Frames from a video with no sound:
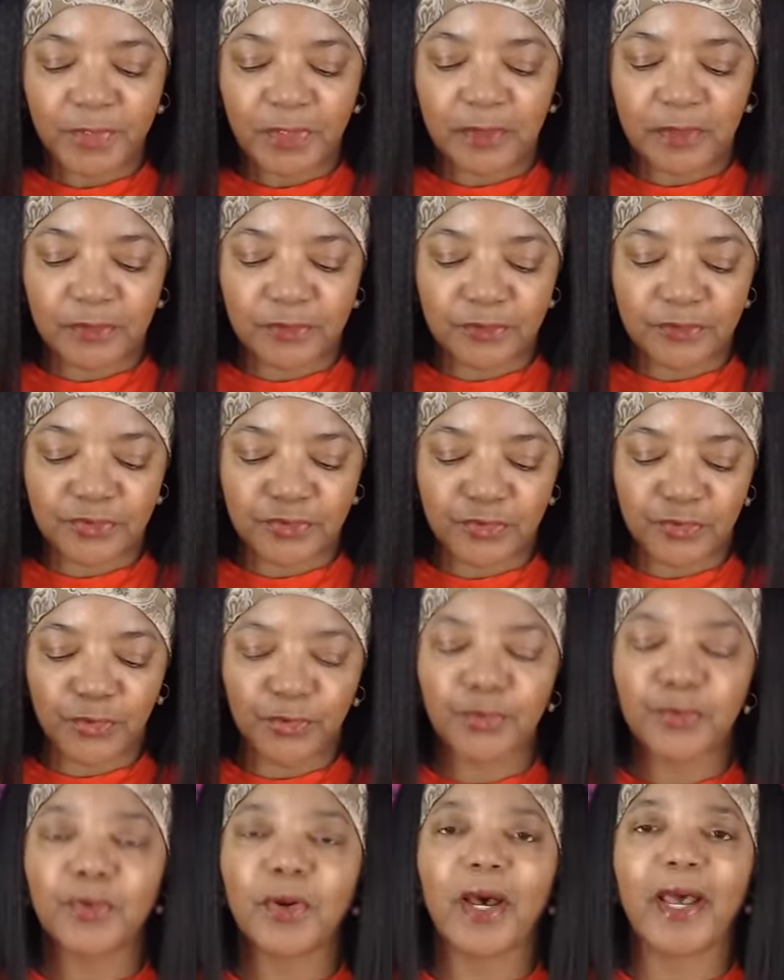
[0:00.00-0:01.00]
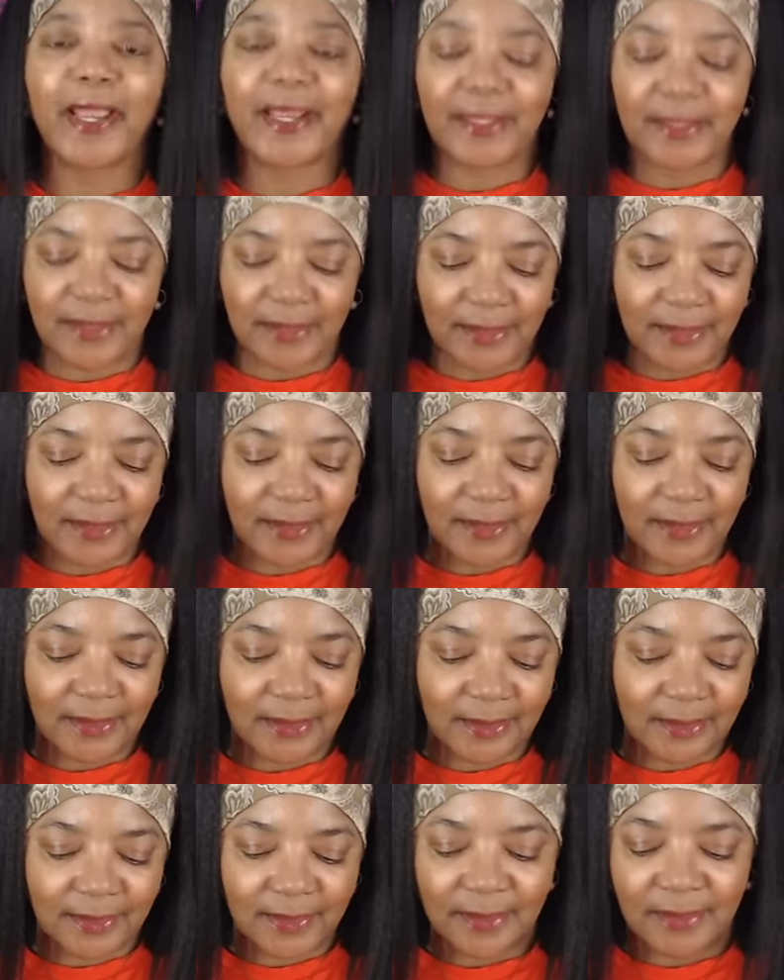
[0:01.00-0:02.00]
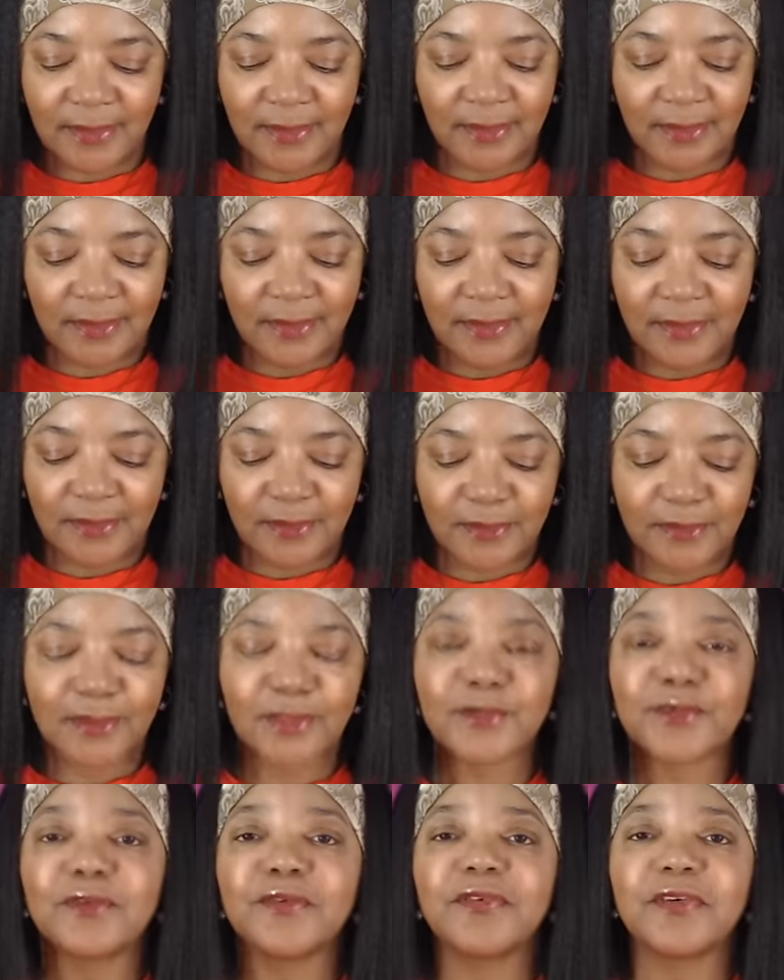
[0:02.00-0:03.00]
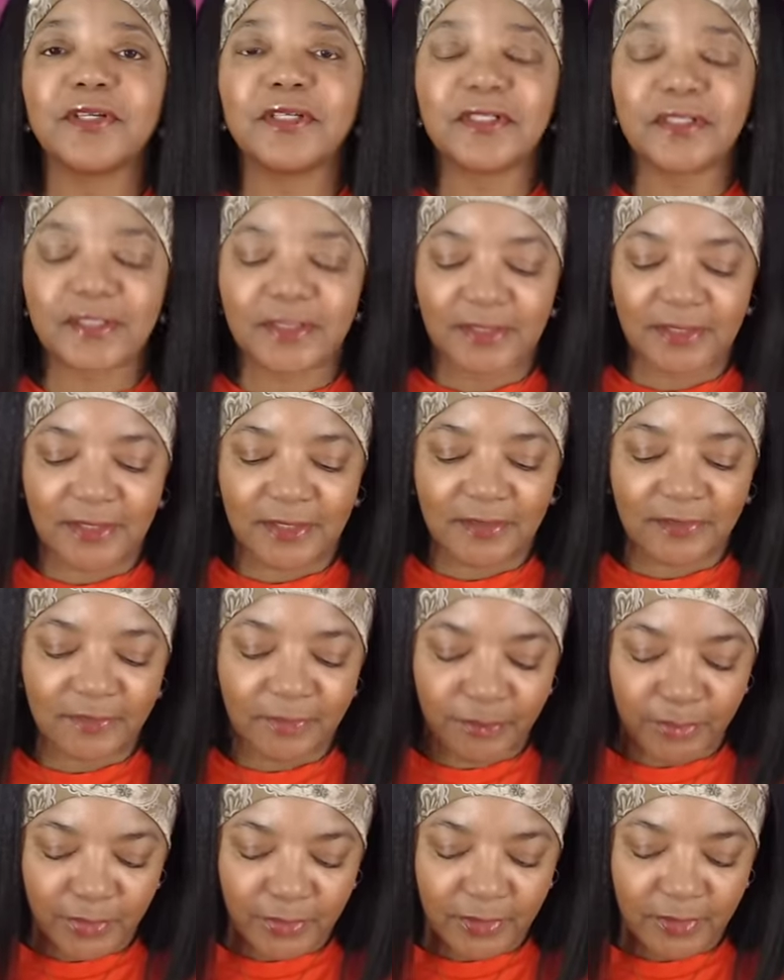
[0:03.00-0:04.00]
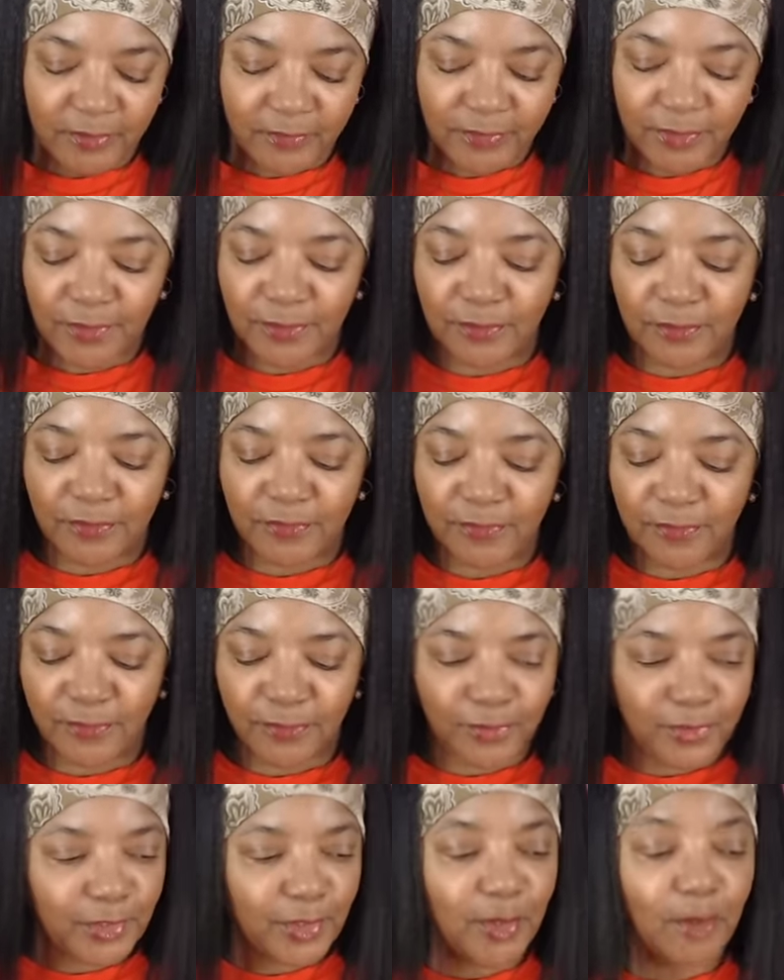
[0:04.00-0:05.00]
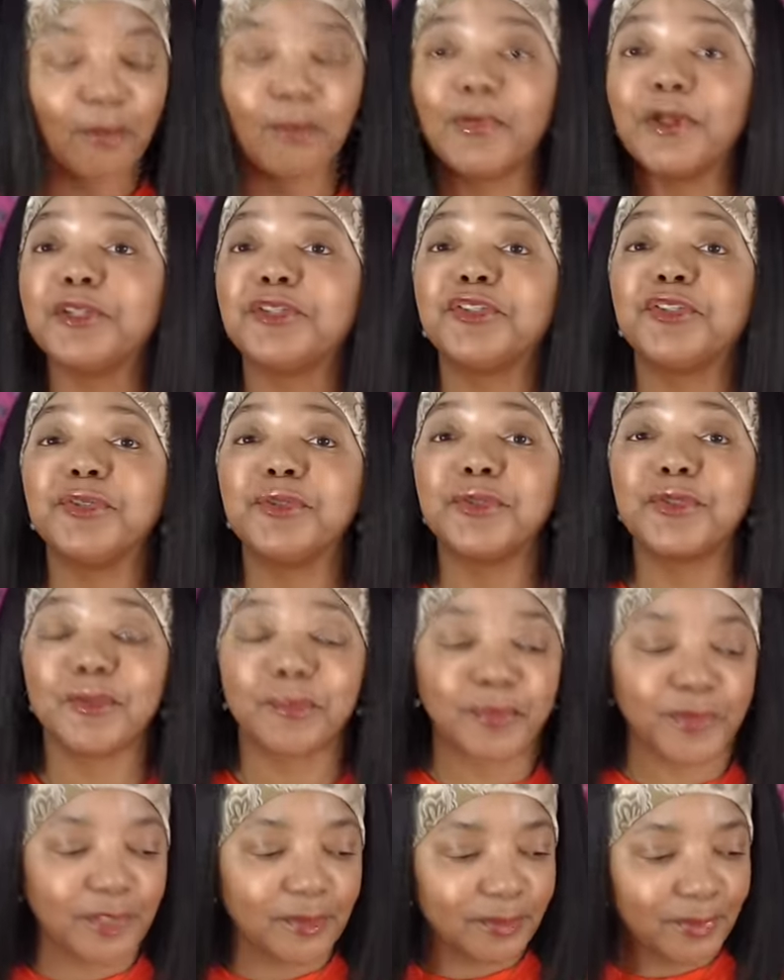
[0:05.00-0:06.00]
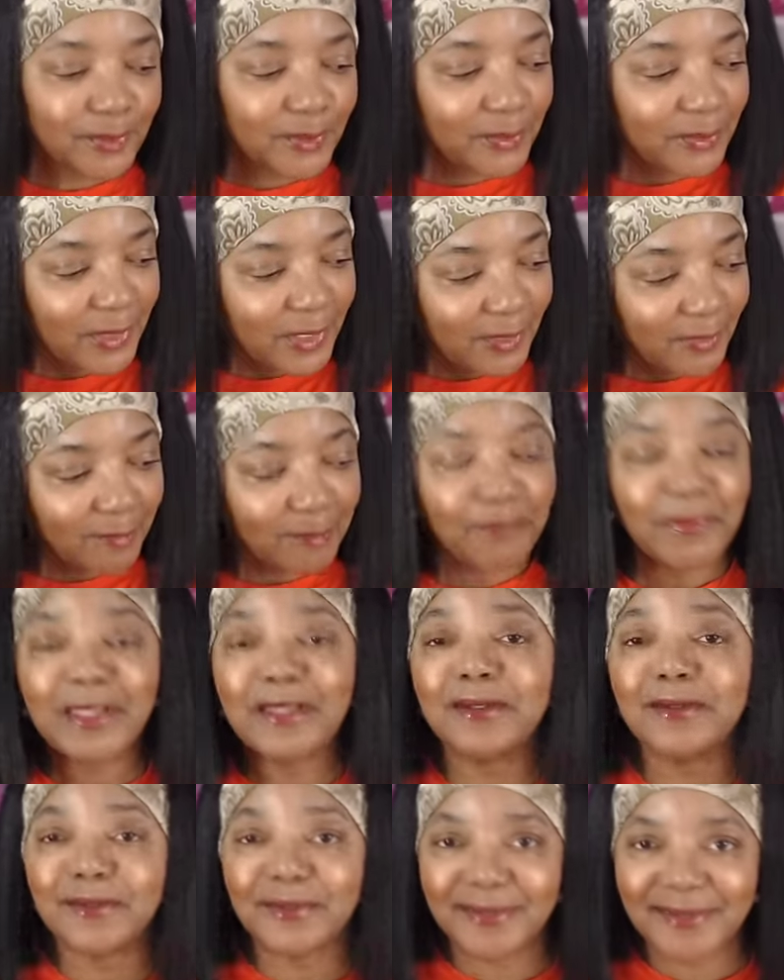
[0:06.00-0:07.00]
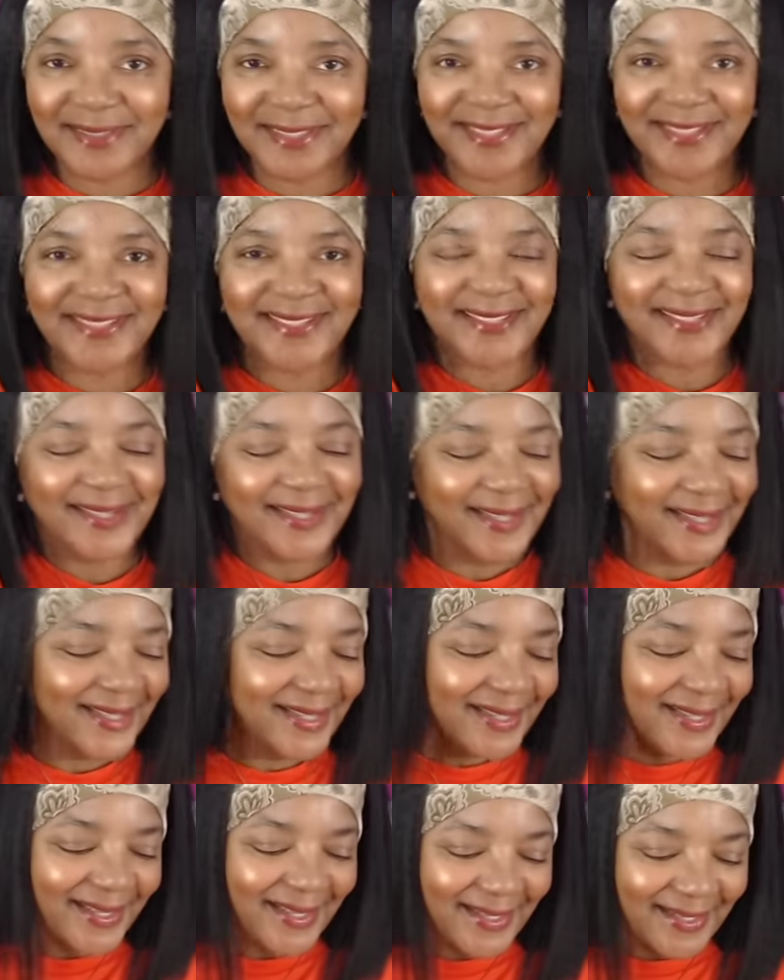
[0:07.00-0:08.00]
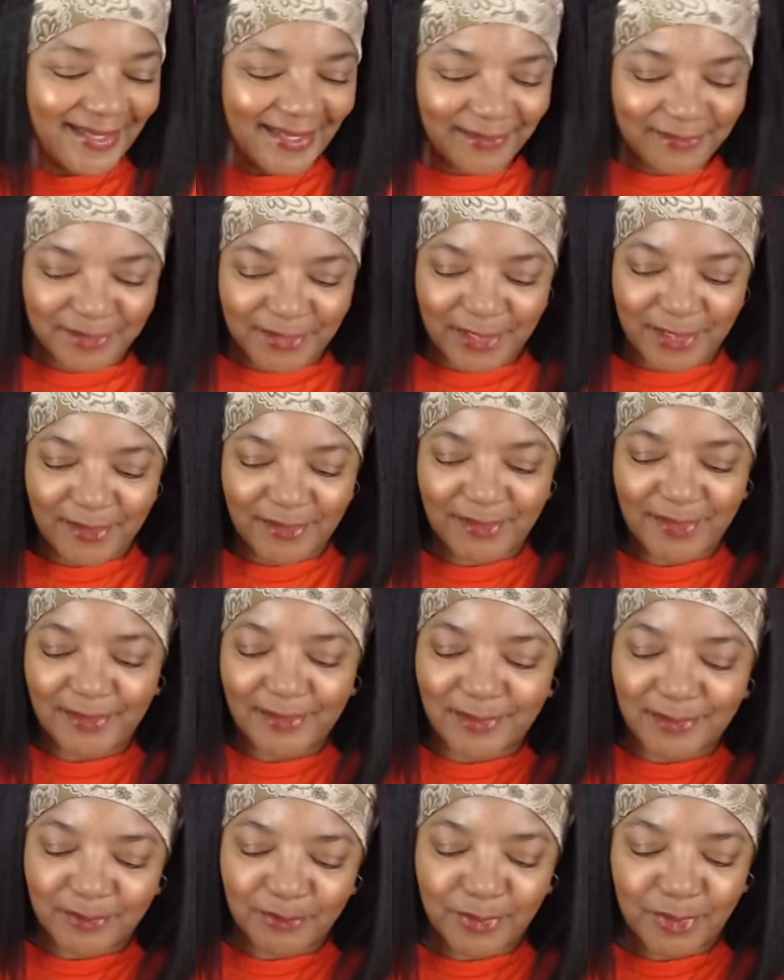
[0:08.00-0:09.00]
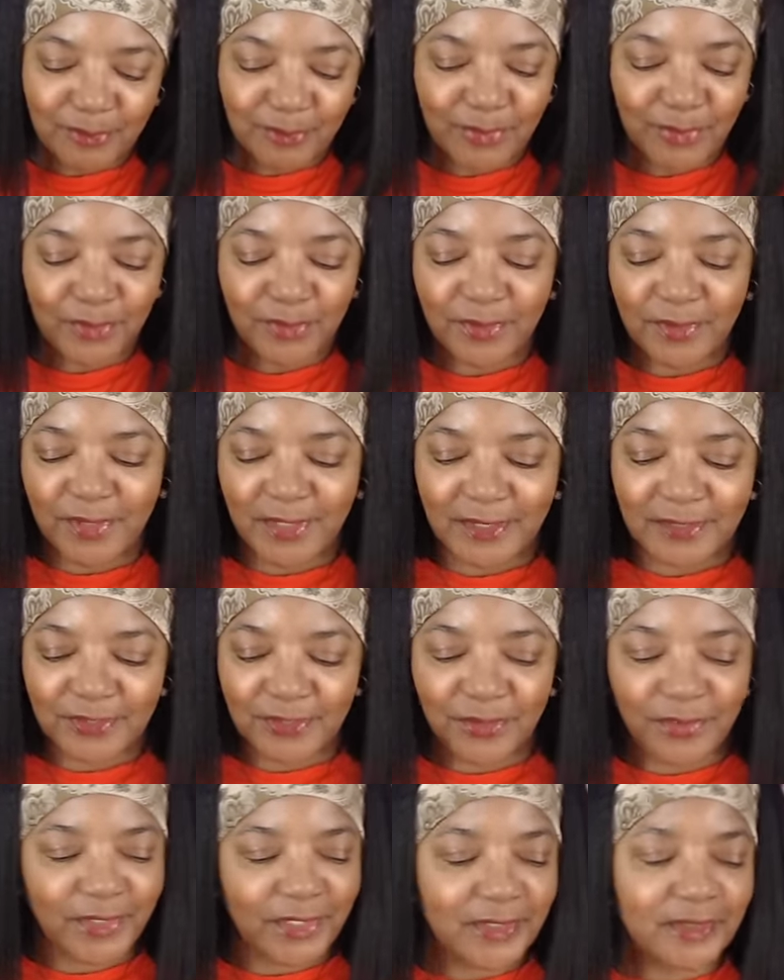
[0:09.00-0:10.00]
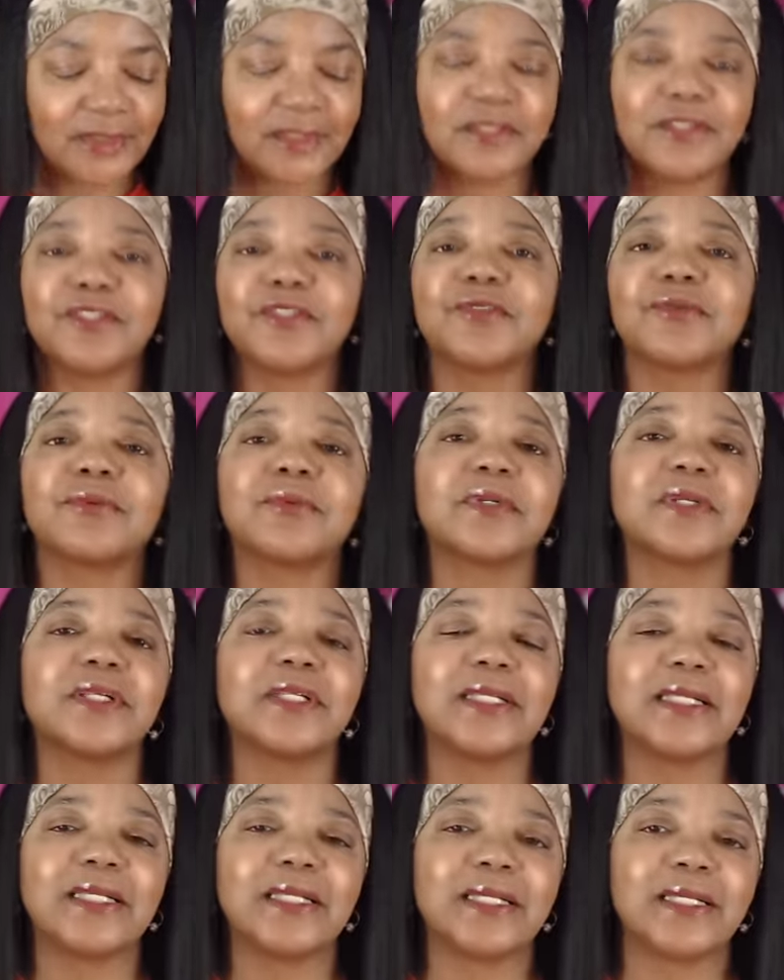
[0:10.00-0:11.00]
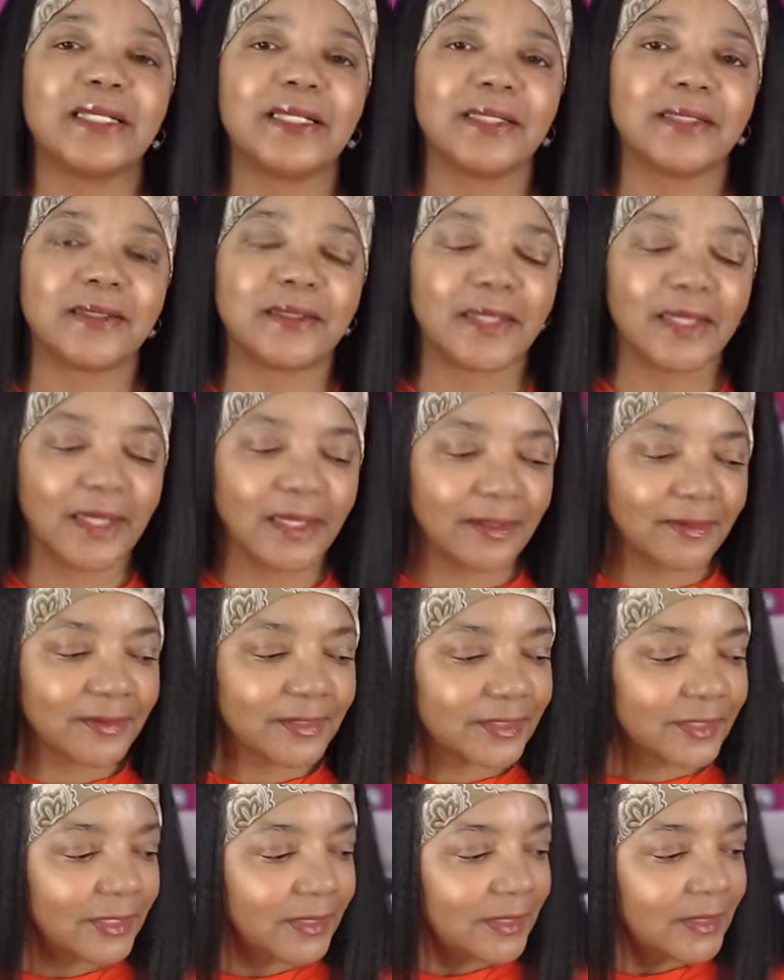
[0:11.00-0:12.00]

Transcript: Little school ID, you know, little fun stuff. But, you know, for the mature people who have bills and have to carry a little bit more, that's great to just run in and out of the house.